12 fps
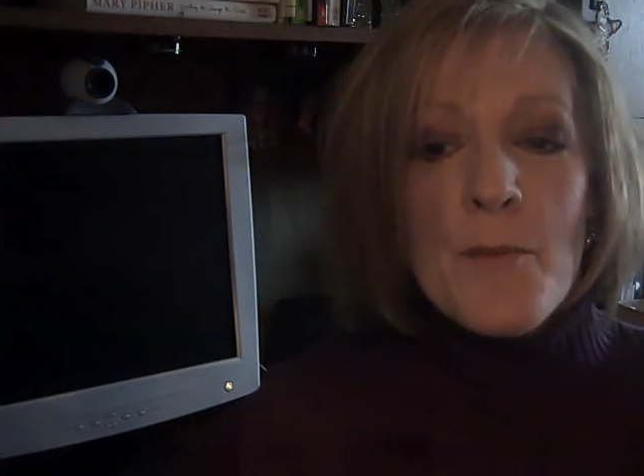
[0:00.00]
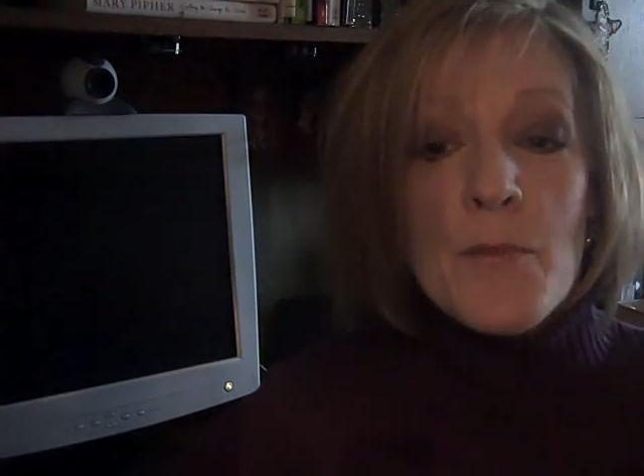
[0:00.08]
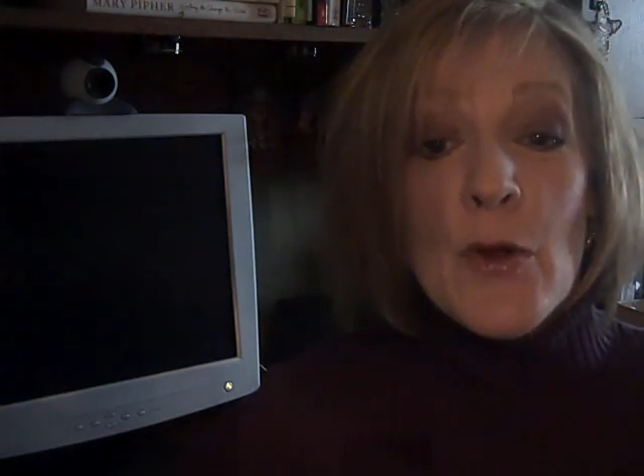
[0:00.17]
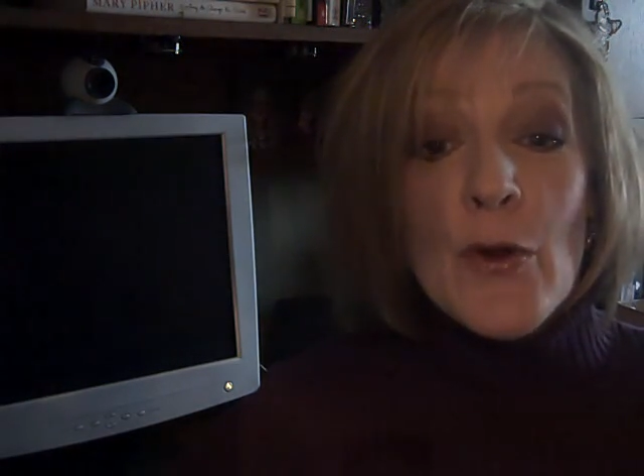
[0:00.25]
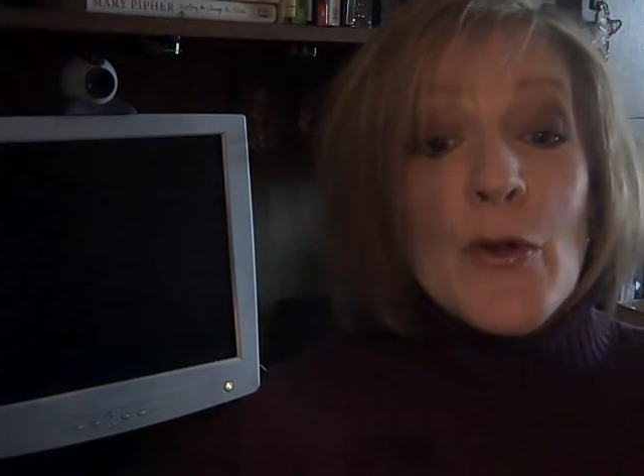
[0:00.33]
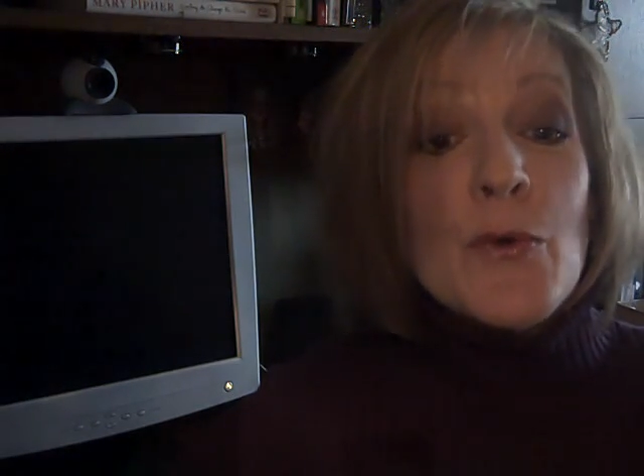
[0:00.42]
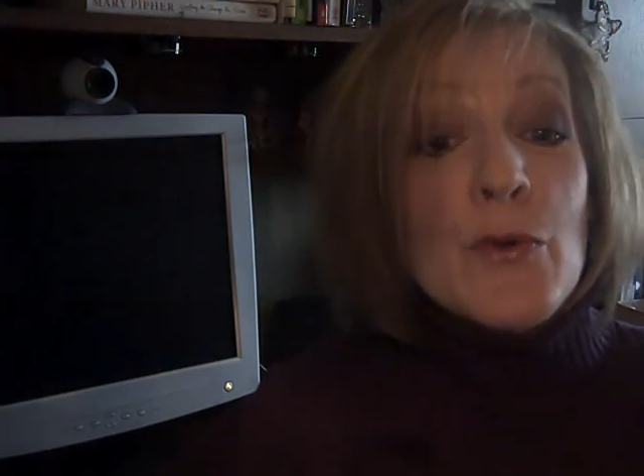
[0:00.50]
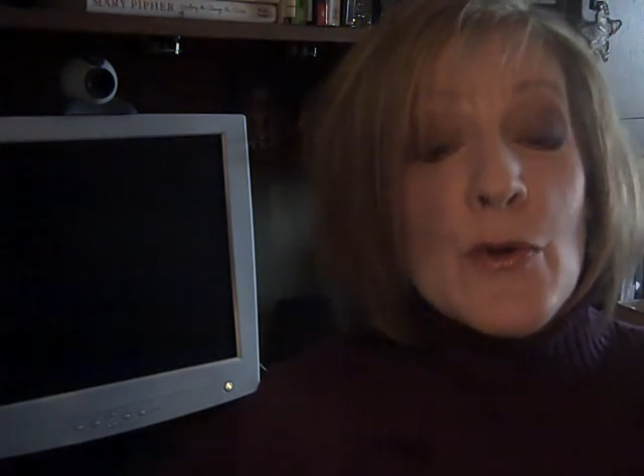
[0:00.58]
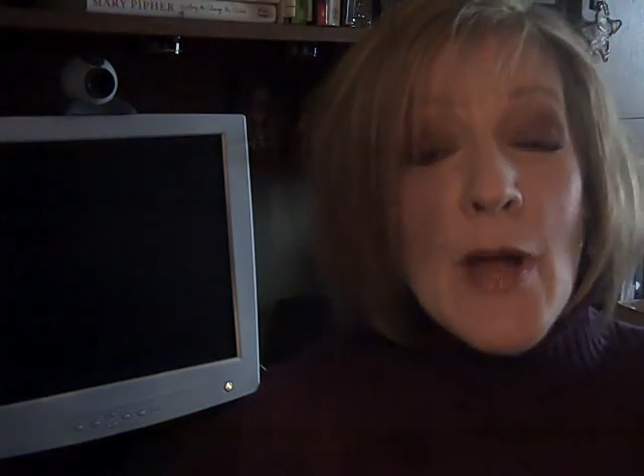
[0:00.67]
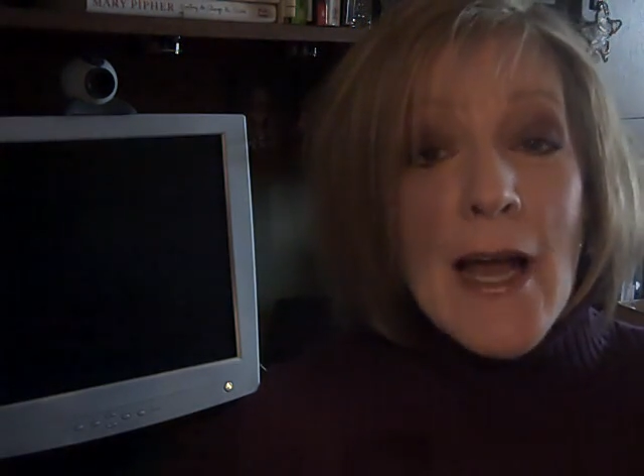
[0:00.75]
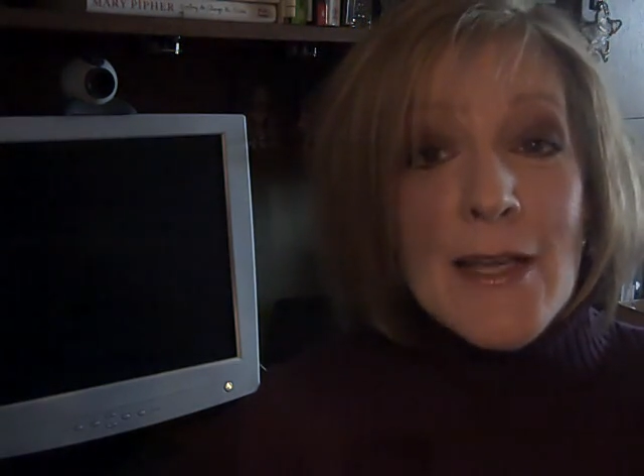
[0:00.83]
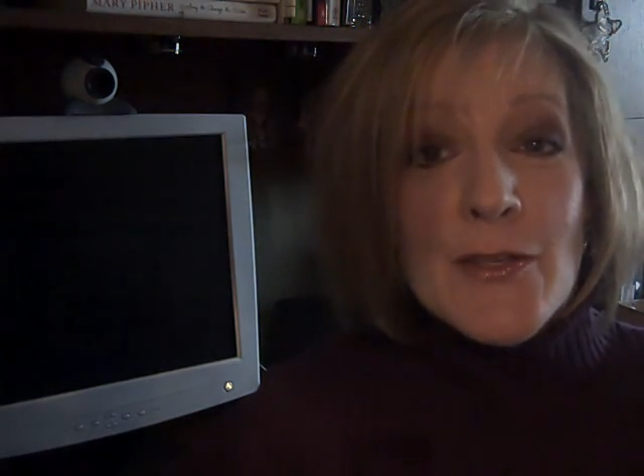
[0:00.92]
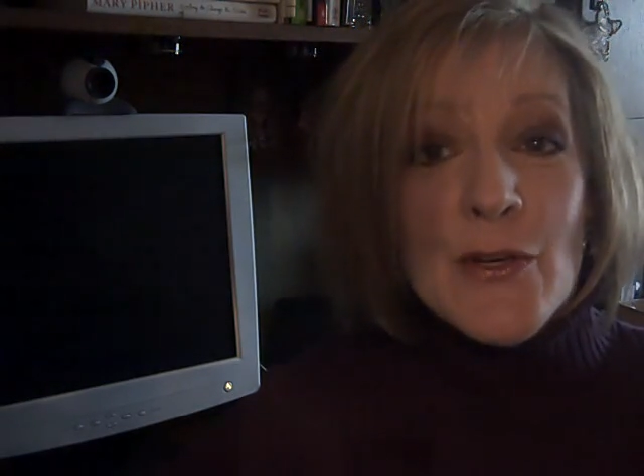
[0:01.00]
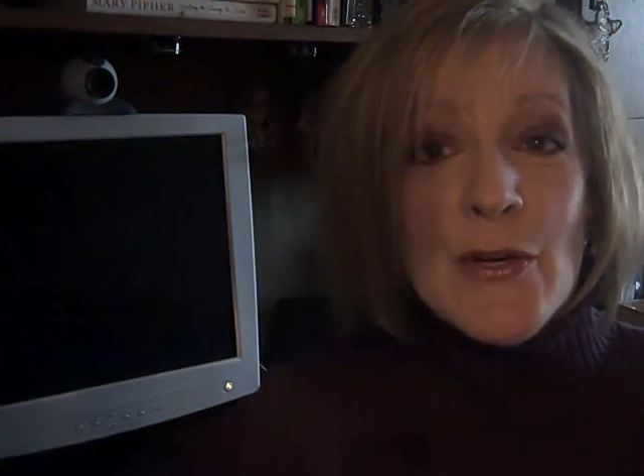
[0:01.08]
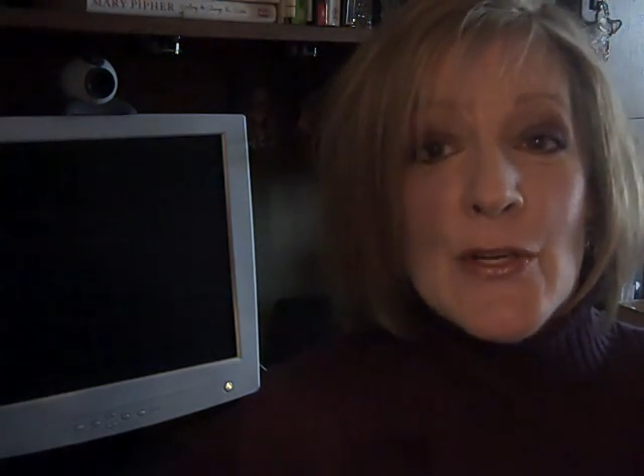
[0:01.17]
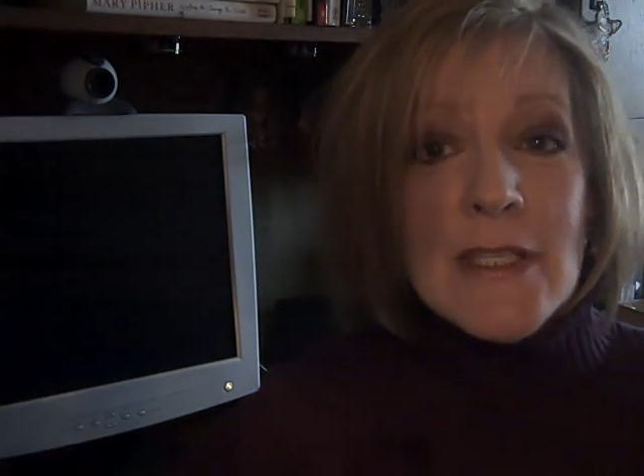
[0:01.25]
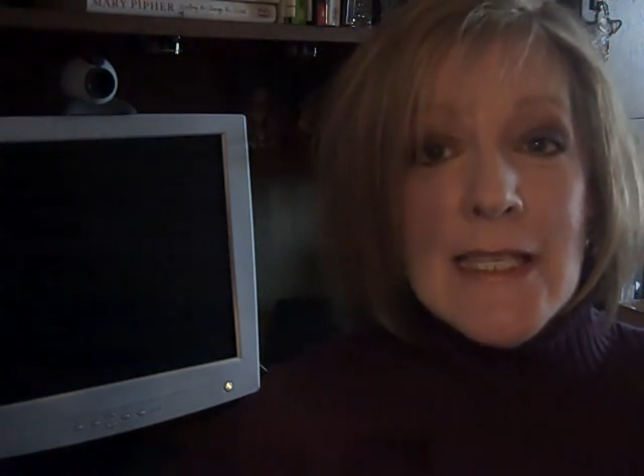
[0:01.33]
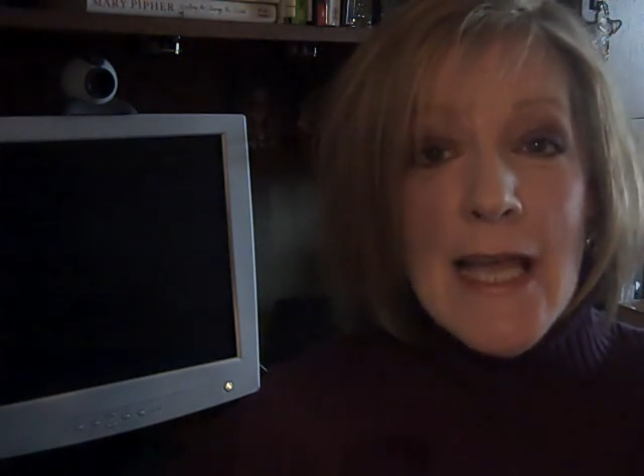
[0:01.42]
Muriel
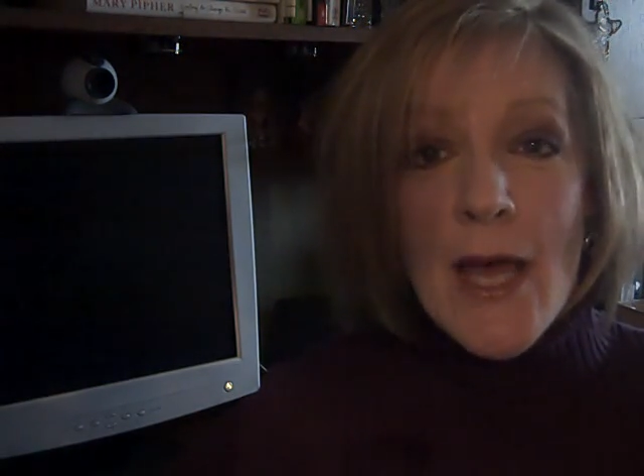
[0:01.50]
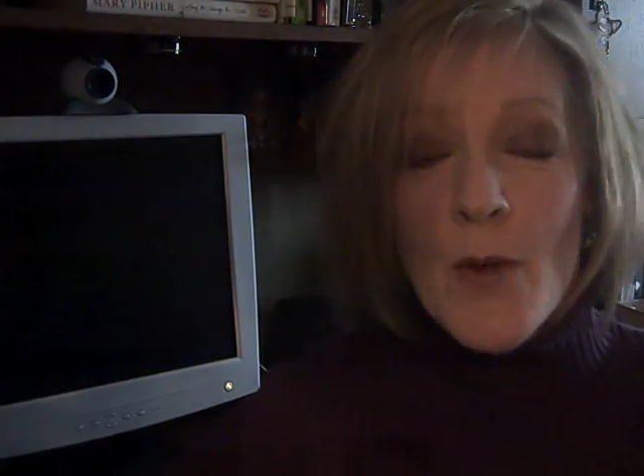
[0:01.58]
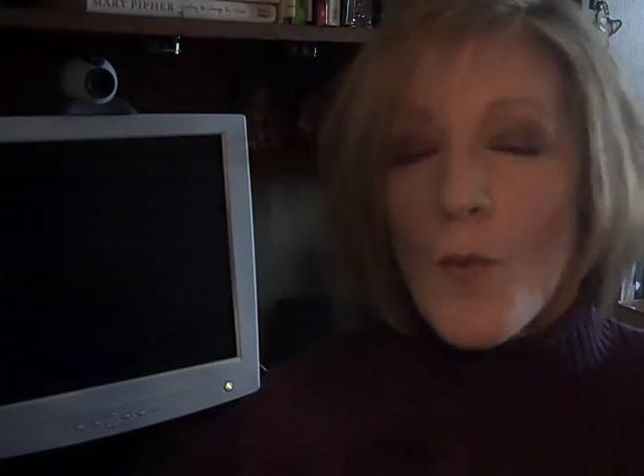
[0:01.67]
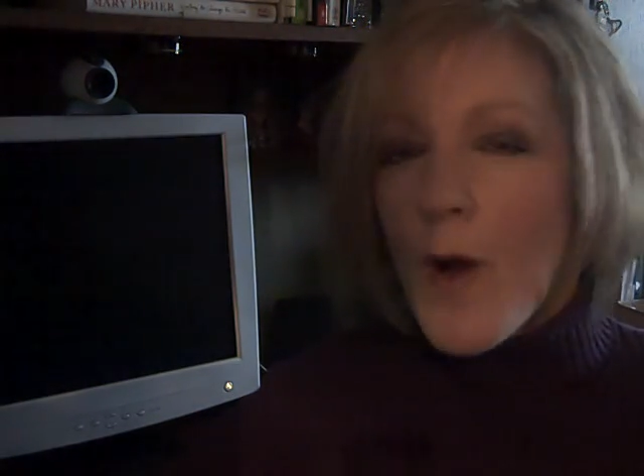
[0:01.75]
Rukeyser said,